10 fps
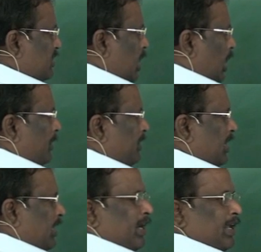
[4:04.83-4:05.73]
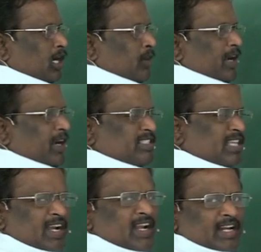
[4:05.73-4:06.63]
this orbital can accommodate
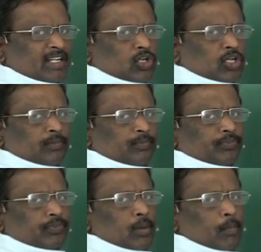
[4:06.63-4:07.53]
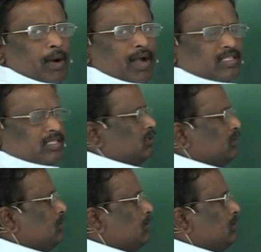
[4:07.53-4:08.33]
second electron, but